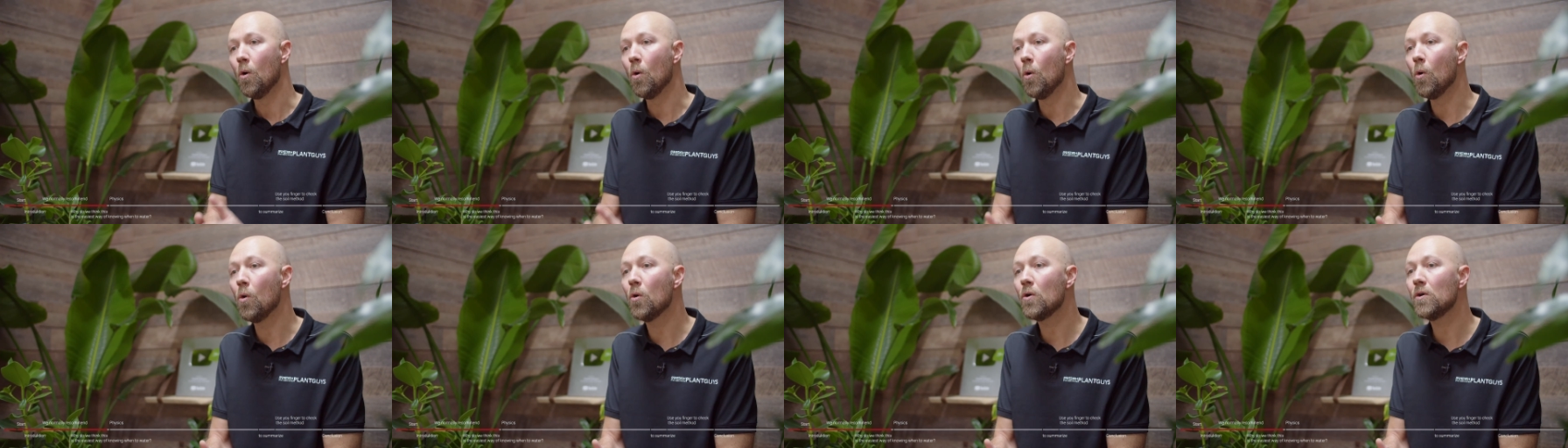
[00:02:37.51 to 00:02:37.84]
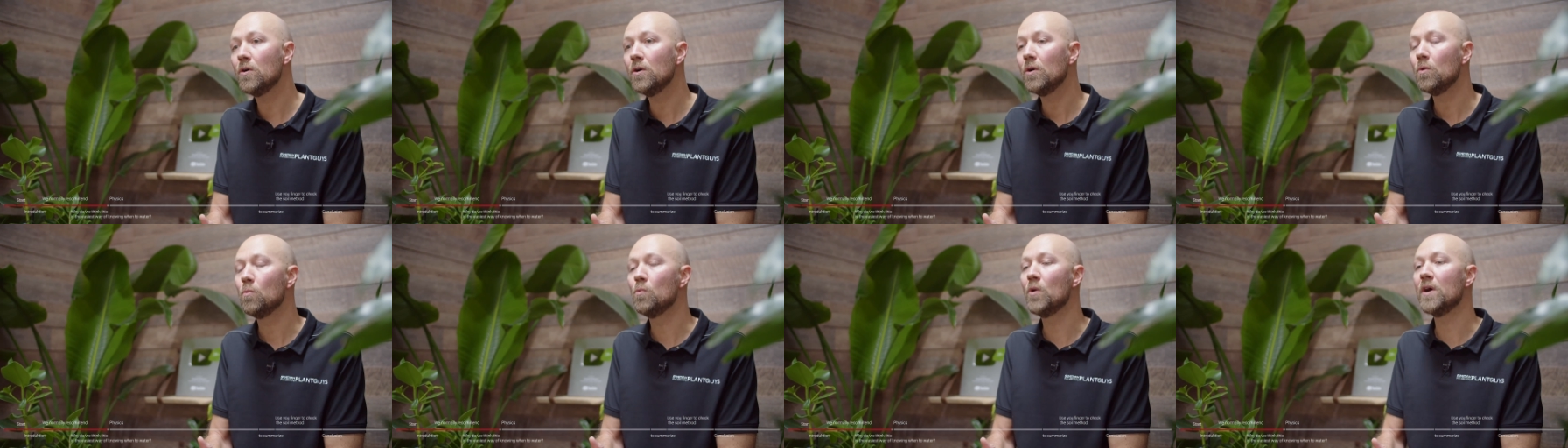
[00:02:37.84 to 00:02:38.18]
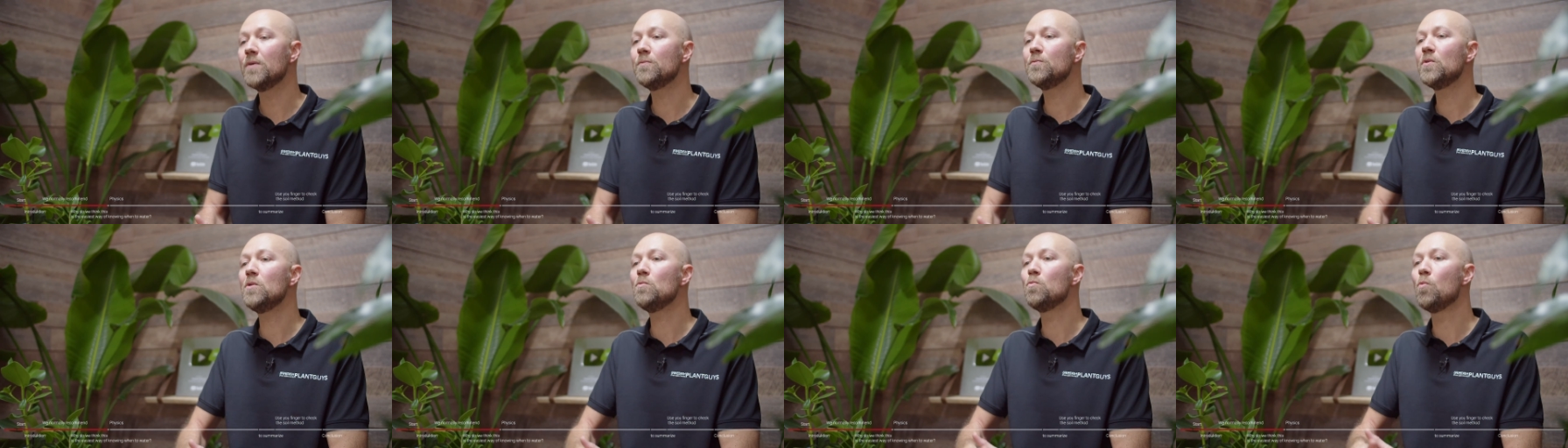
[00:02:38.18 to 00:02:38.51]
or
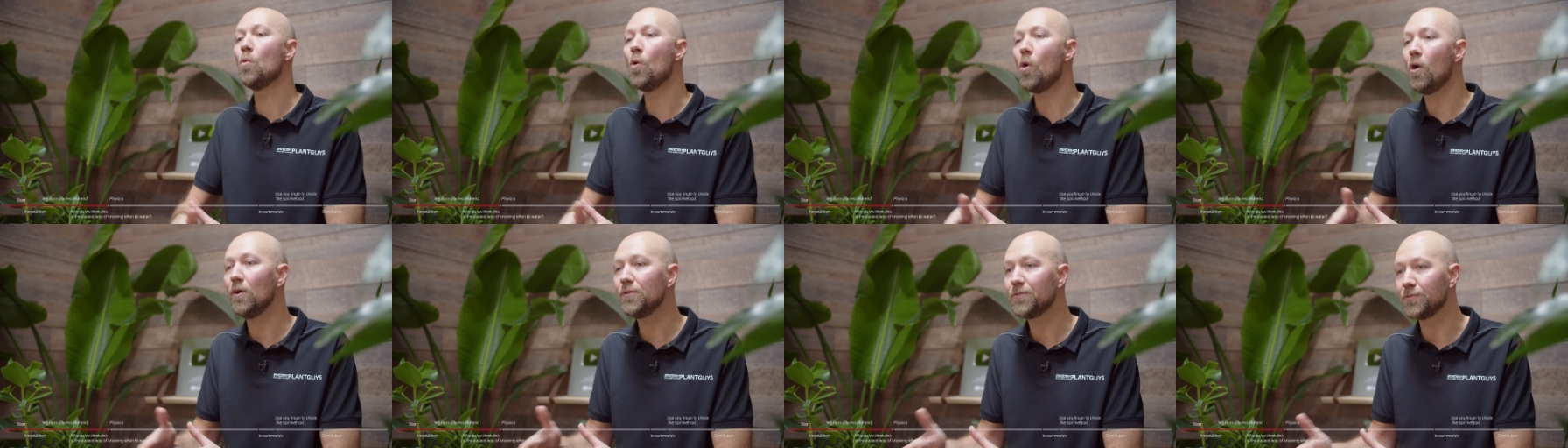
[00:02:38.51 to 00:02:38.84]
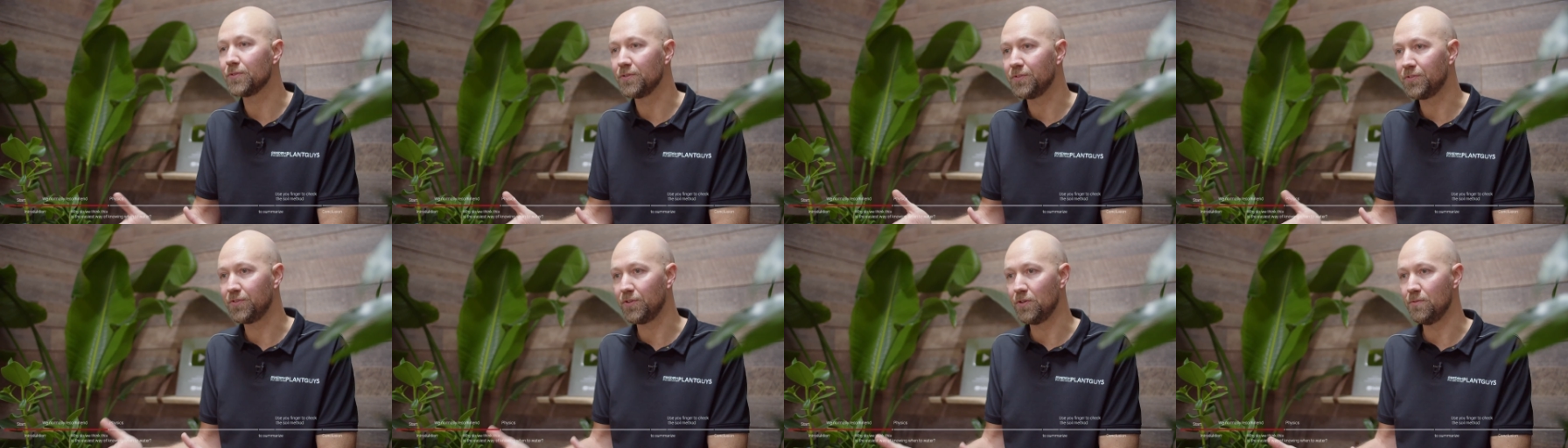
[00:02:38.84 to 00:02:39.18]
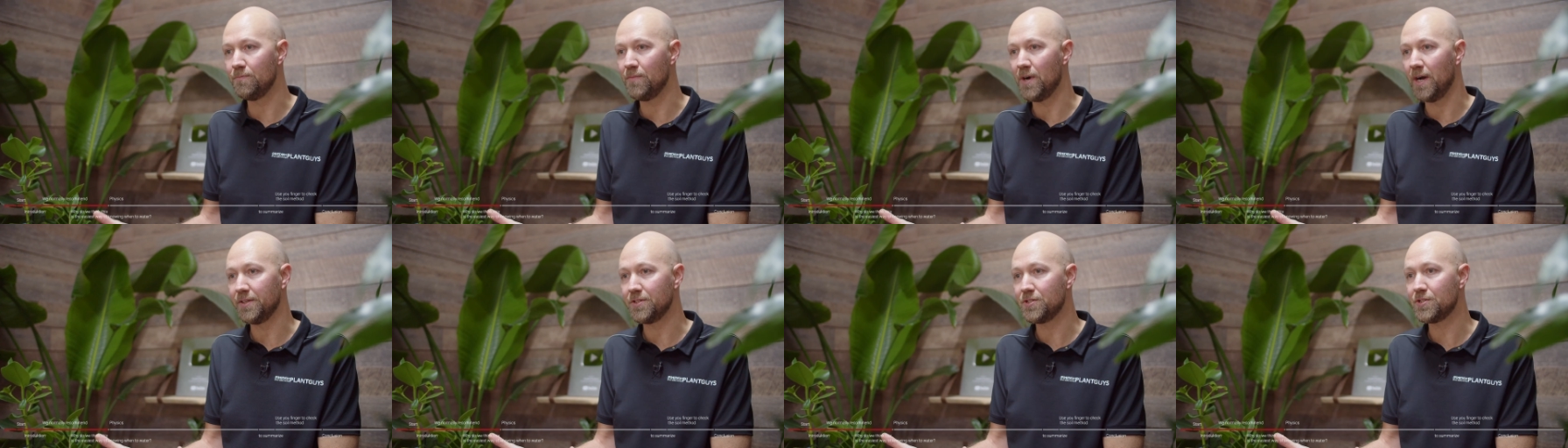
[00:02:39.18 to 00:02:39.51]
when we water too
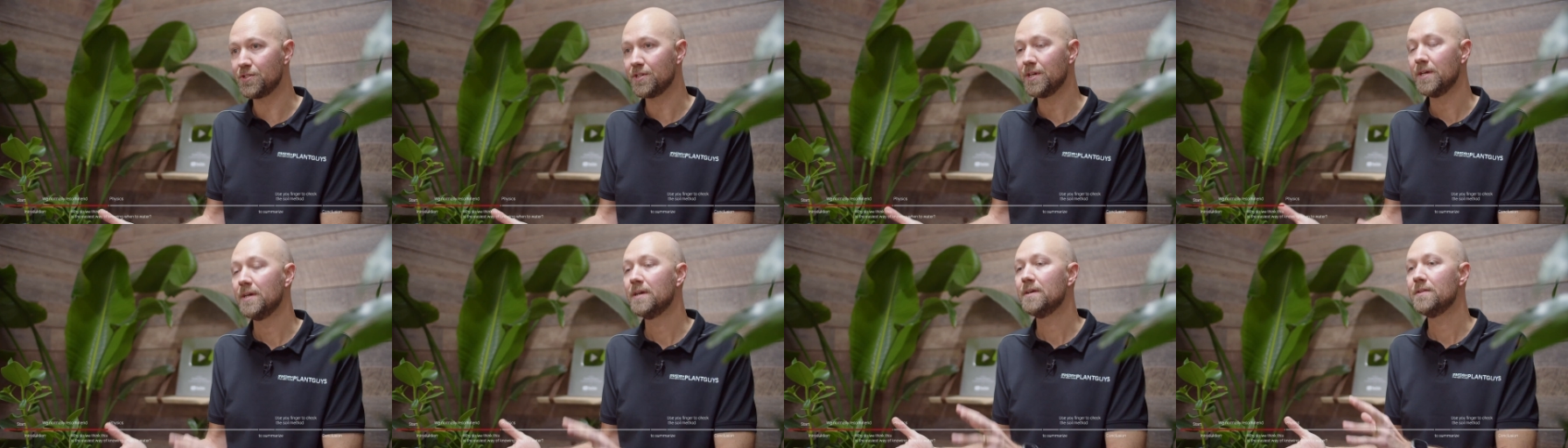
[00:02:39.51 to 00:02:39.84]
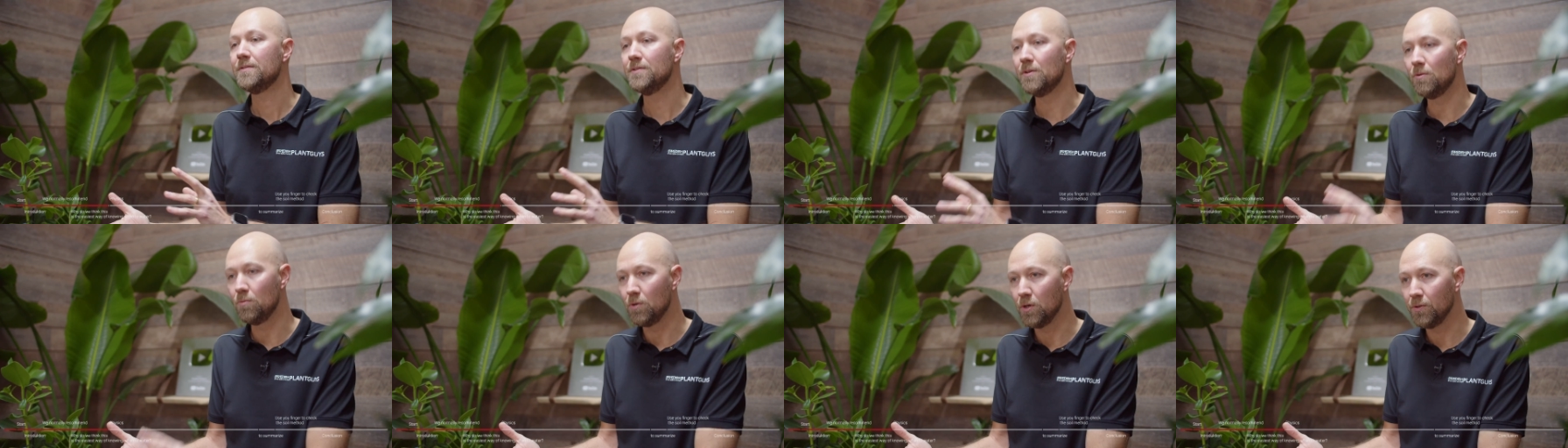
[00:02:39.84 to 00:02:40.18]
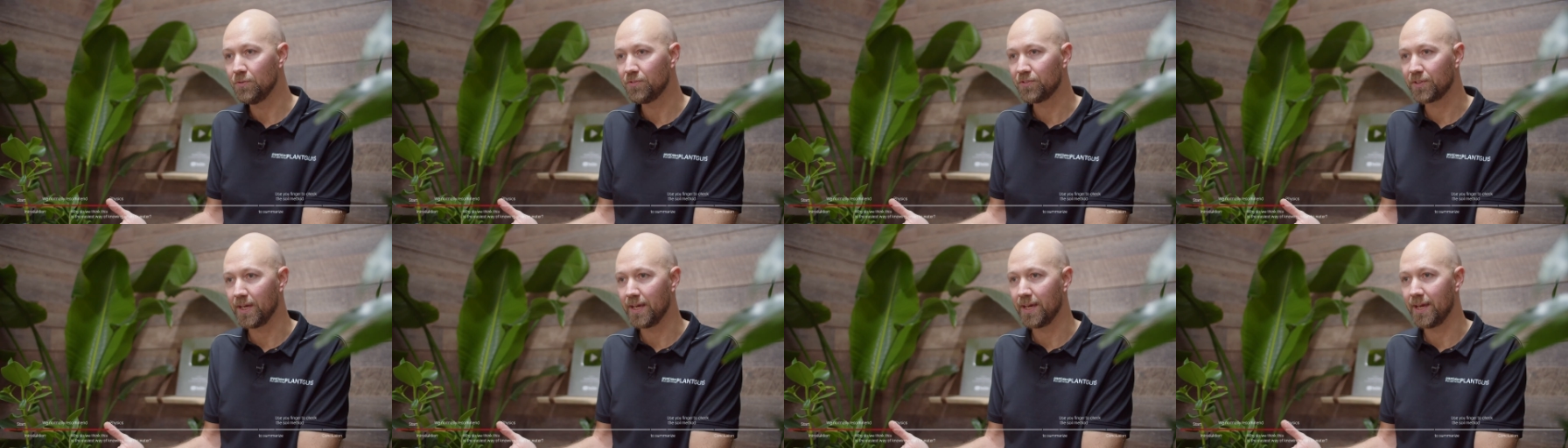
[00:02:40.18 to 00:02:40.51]
much, the
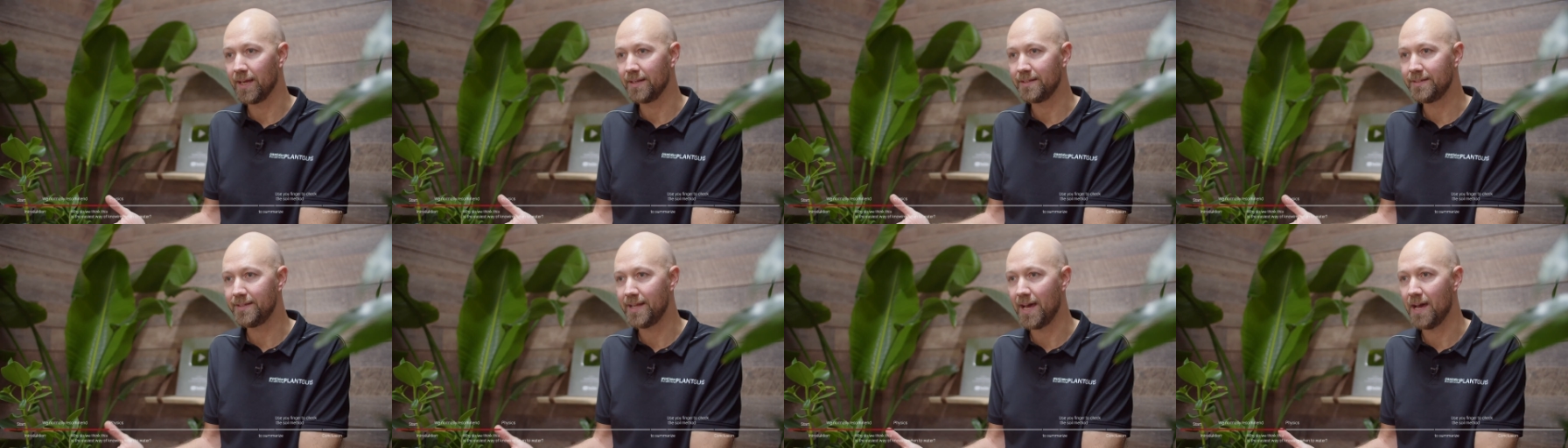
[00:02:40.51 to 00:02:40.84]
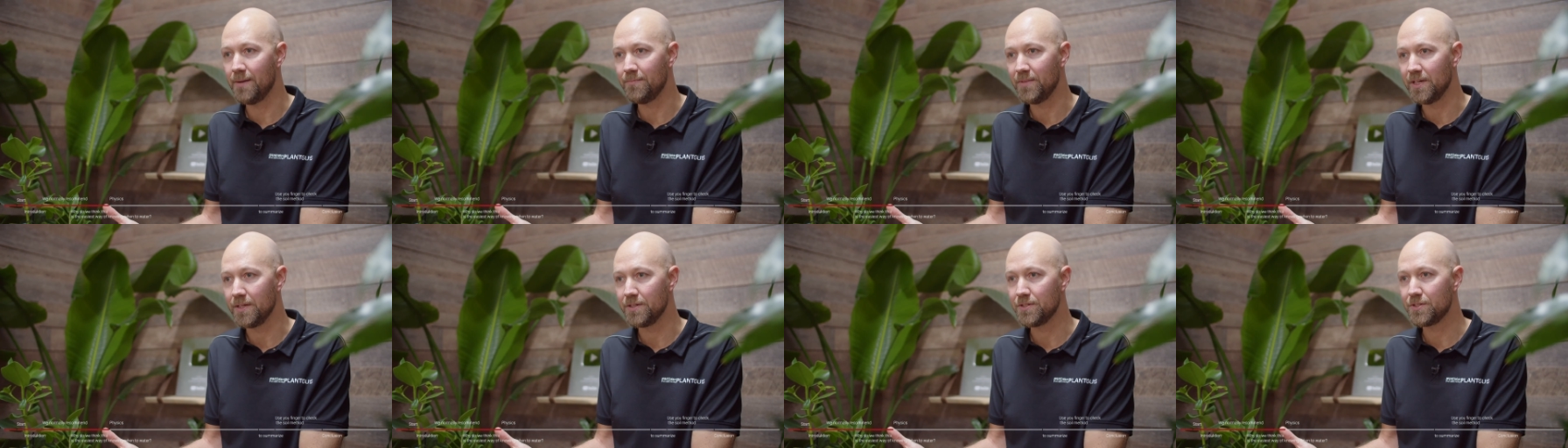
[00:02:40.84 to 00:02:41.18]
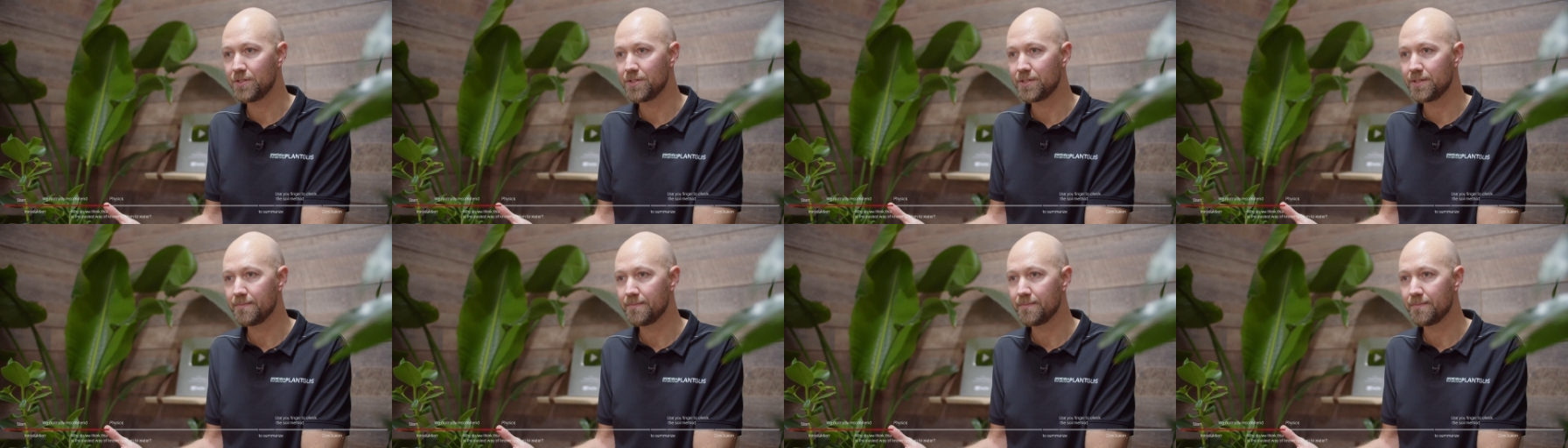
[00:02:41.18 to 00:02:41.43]
roots can get damaged.